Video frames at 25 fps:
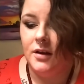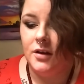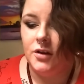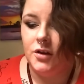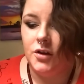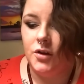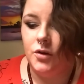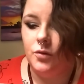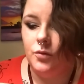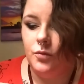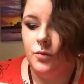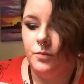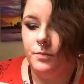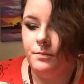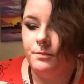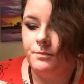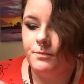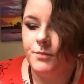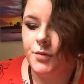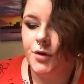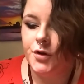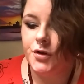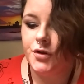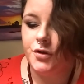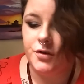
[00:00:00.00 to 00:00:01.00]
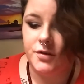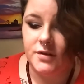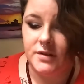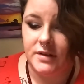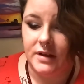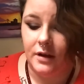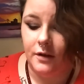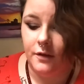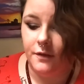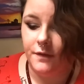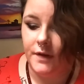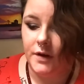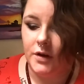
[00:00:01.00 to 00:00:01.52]
you push
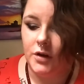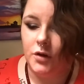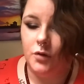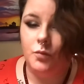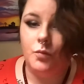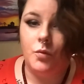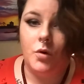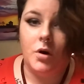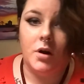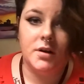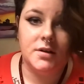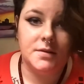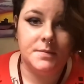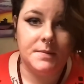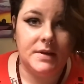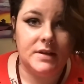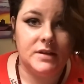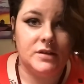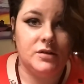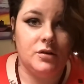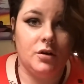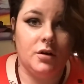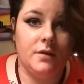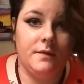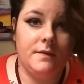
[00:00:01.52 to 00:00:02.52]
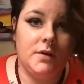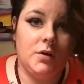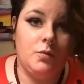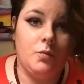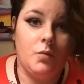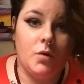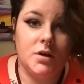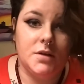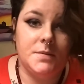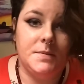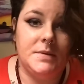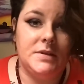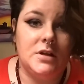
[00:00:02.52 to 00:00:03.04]
yourself and you want to be assertive and you
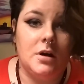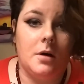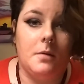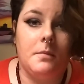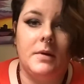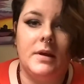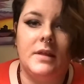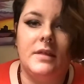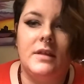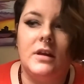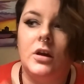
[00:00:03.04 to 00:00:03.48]
want to be dominant,